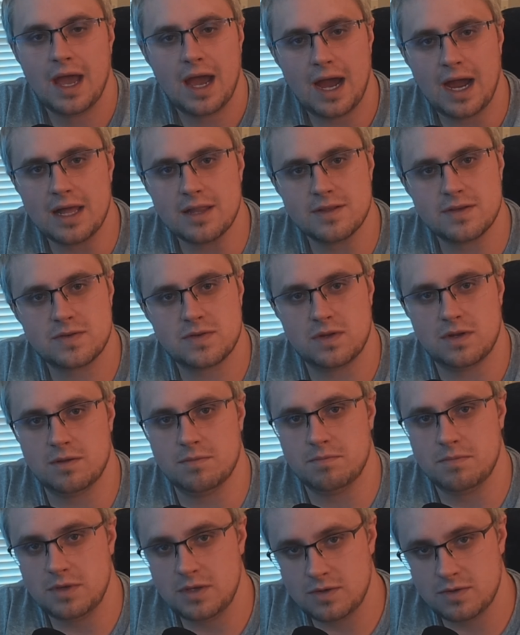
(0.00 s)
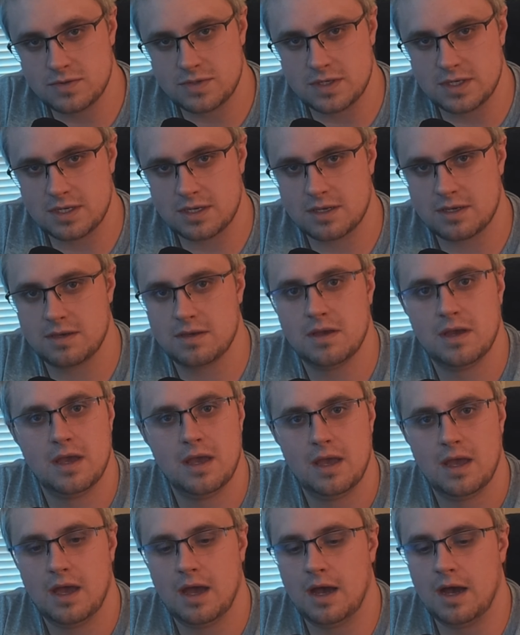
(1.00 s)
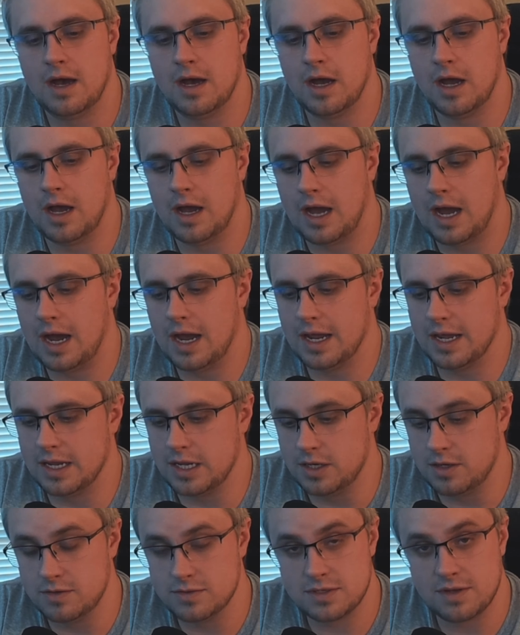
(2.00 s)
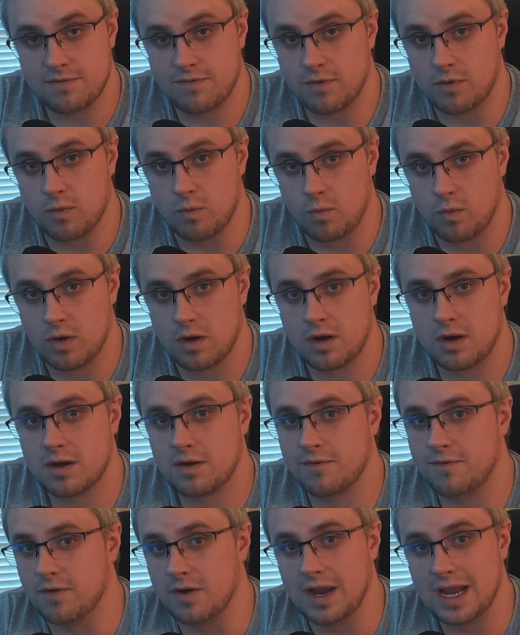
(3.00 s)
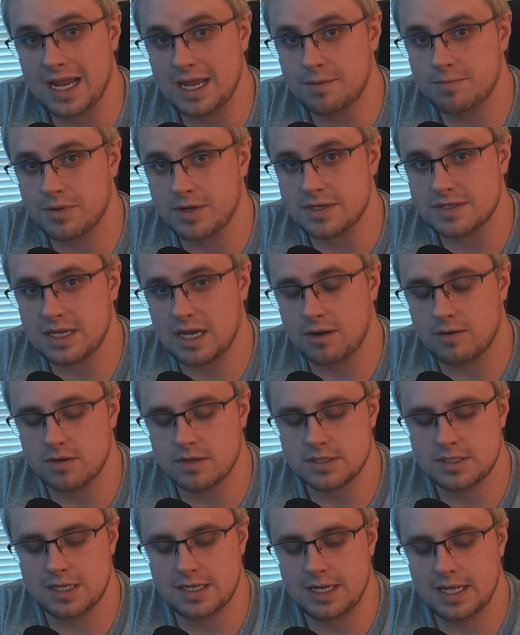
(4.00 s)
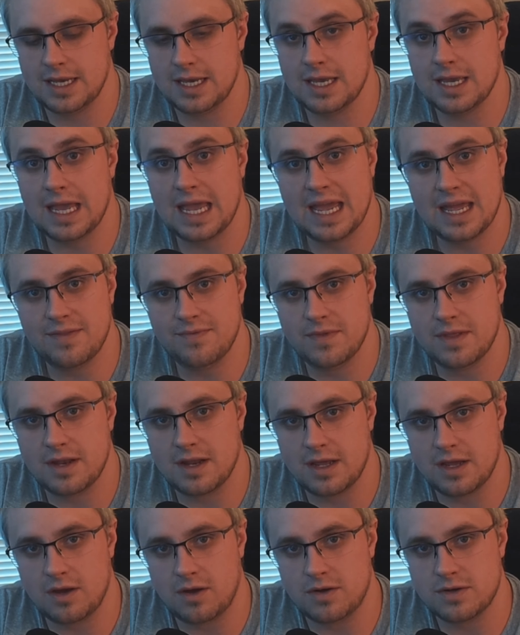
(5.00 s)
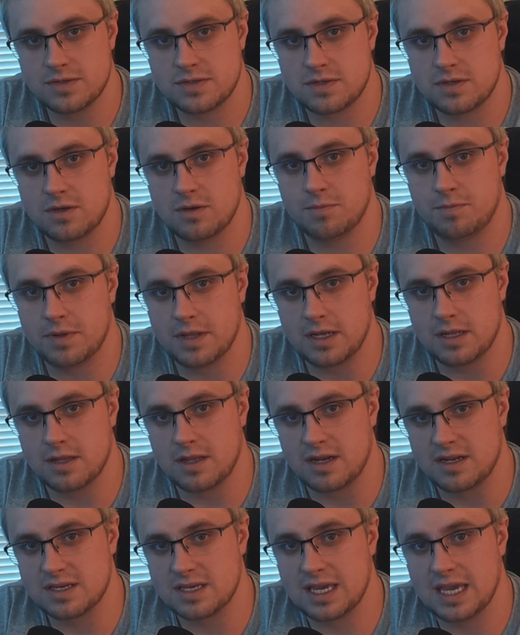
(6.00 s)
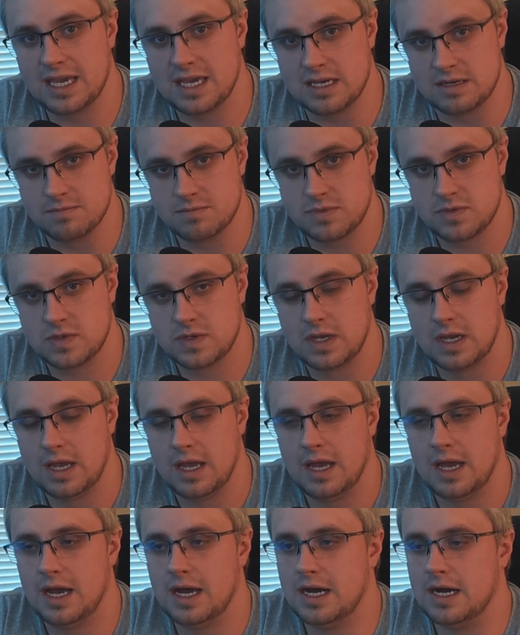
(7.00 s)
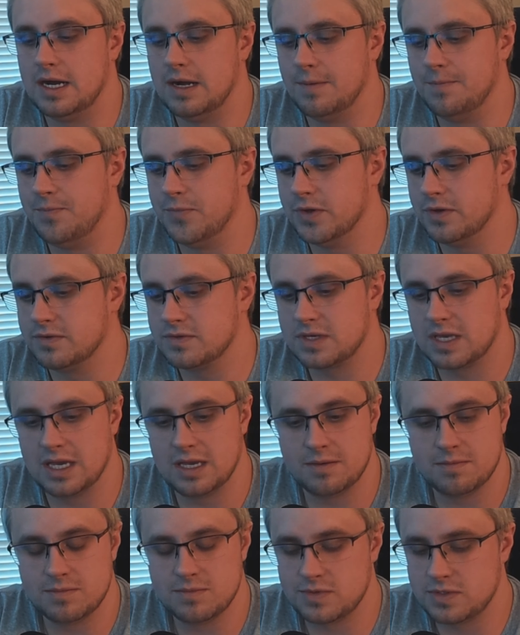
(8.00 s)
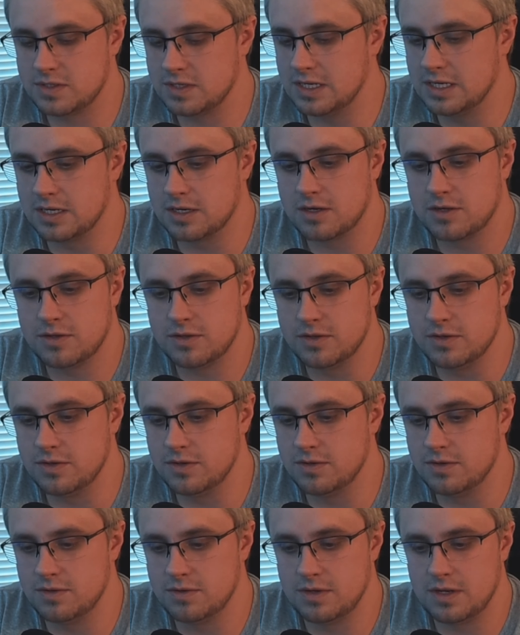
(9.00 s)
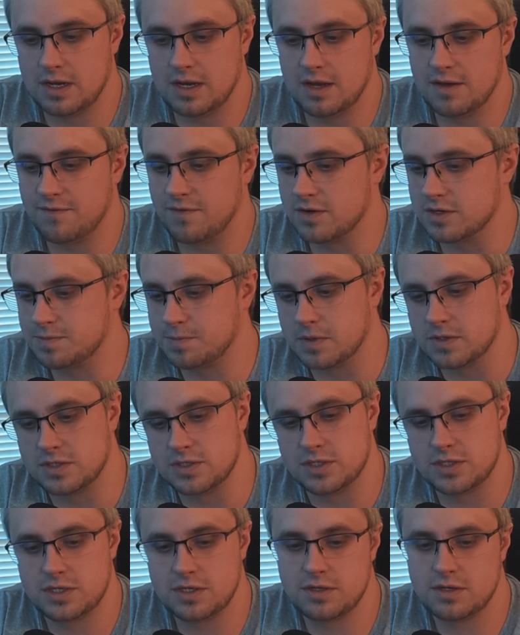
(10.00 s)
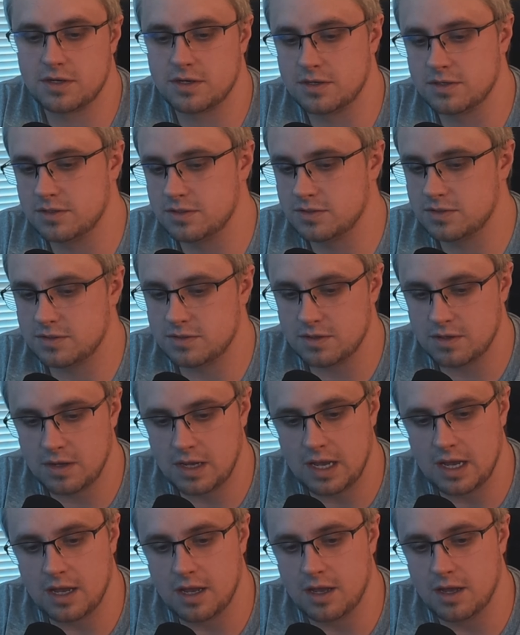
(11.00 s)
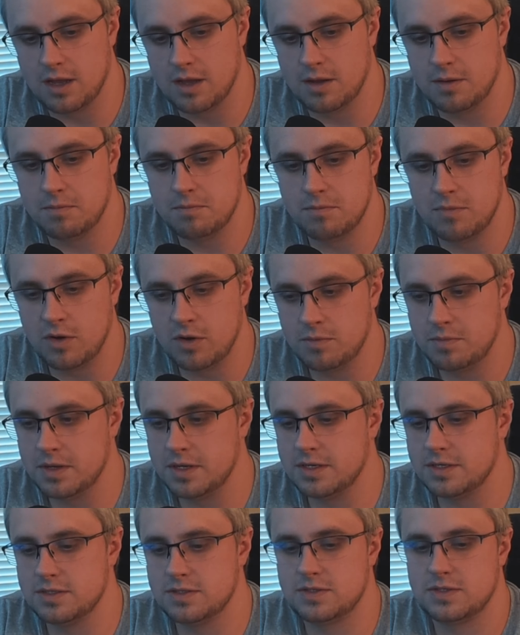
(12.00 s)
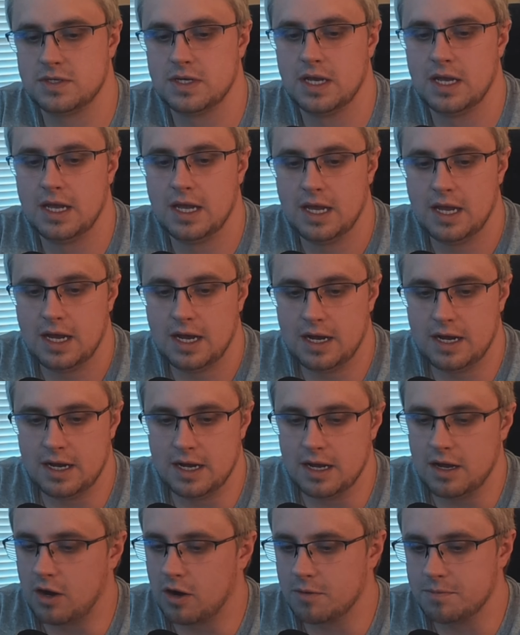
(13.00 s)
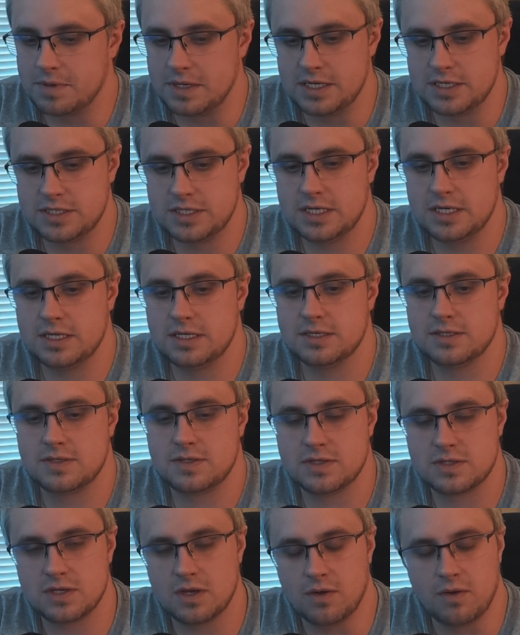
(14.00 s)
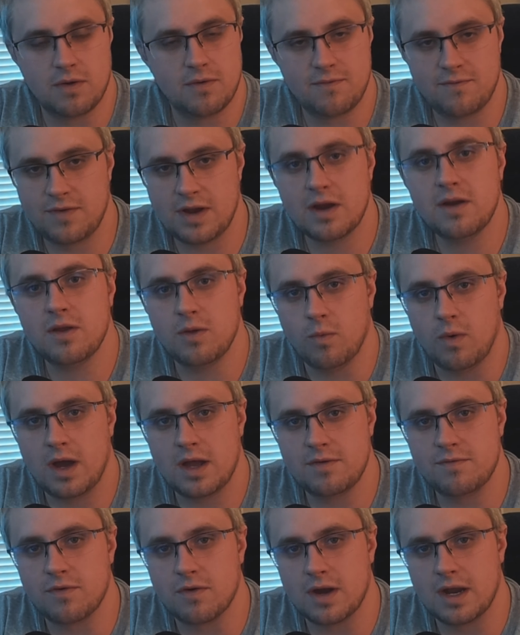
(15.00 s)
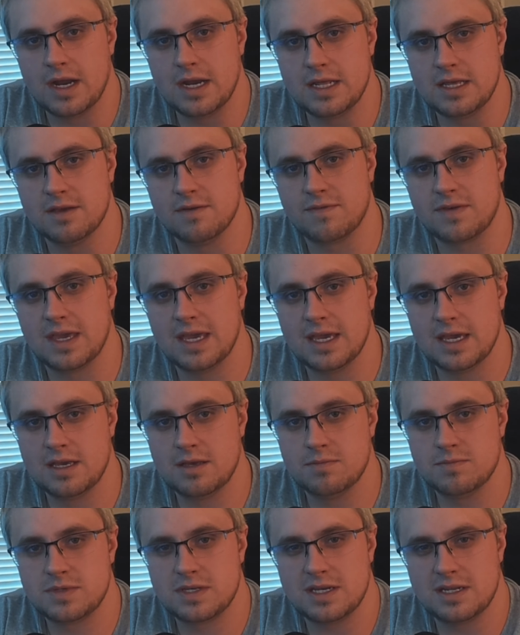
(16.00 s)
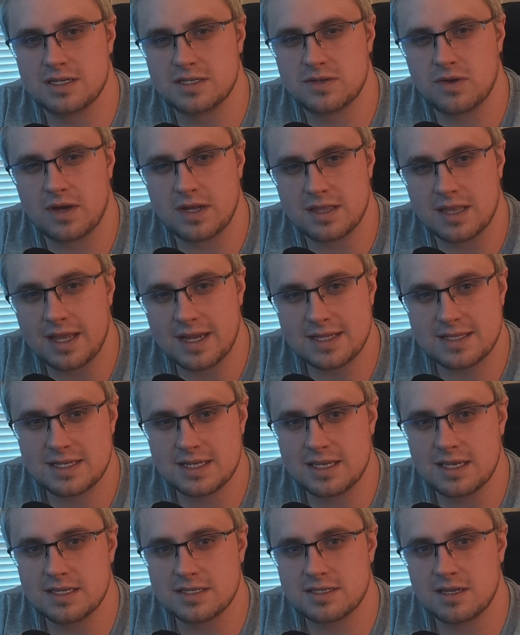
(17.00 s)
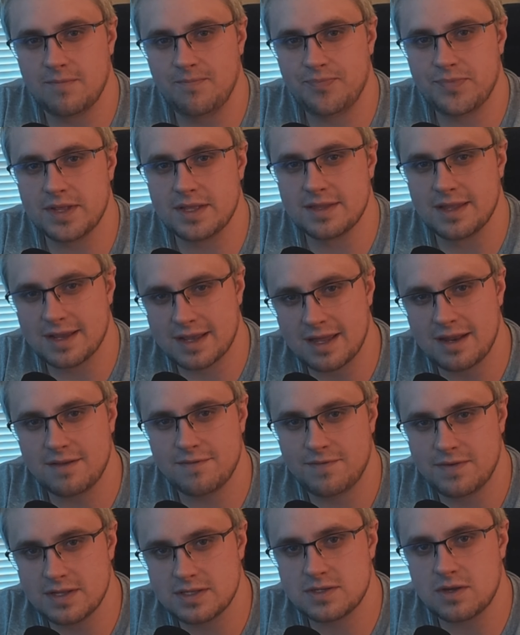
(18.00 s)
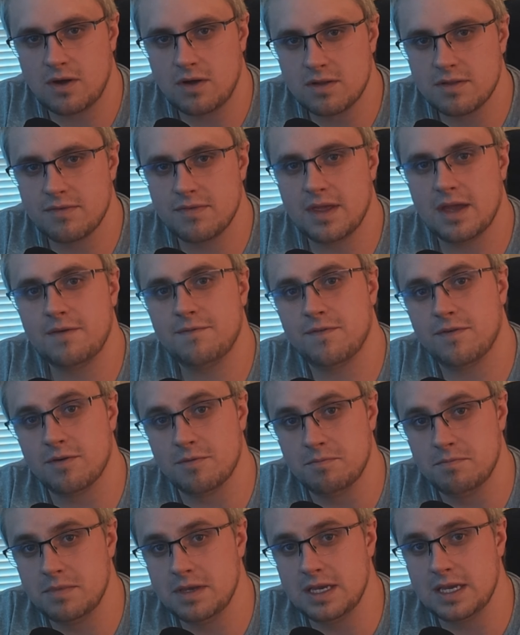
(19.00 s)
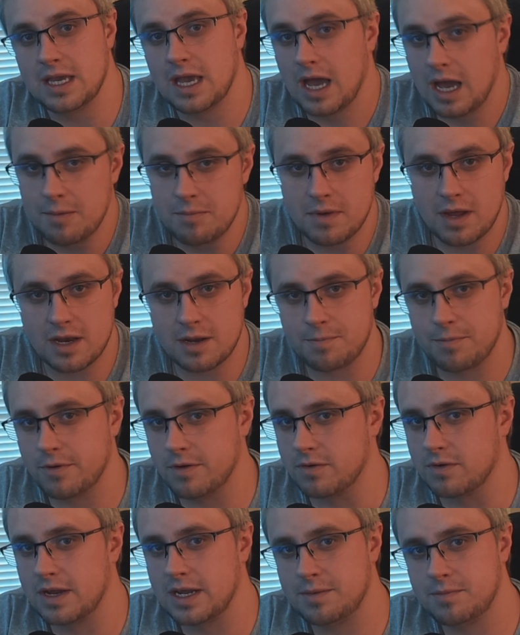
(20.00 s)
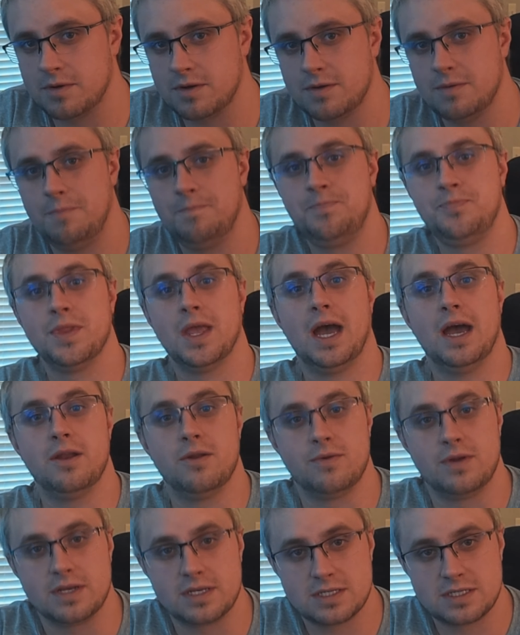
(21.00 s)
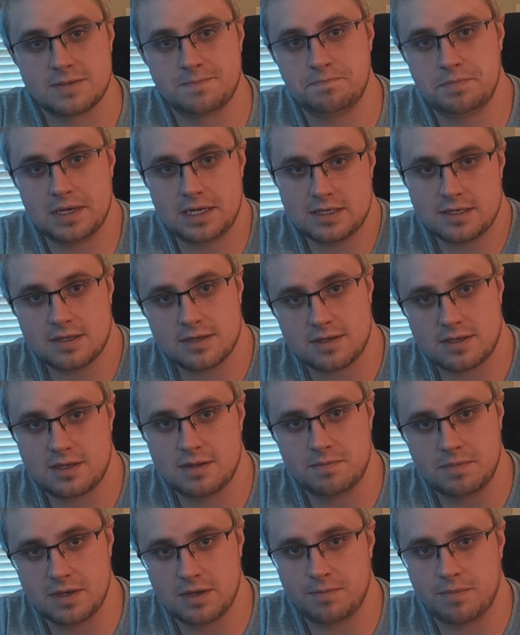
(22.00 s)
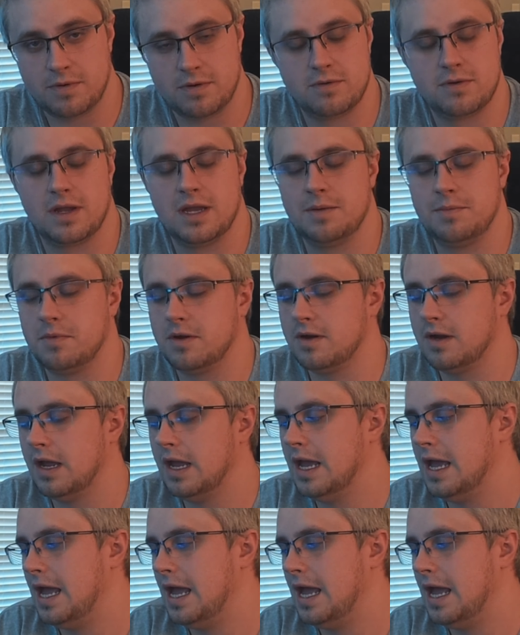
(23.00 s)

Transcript: I listen to music. I use it for work for 8+ hours a day, and then I also play a lot of games. Those games include first-person shooters, MOBAs, RPGs, so a very wide variety of games. And so I'd like to get something that kind of fits all of that for me. I'm not a pro gamer. I don't expect to be a pro gamer.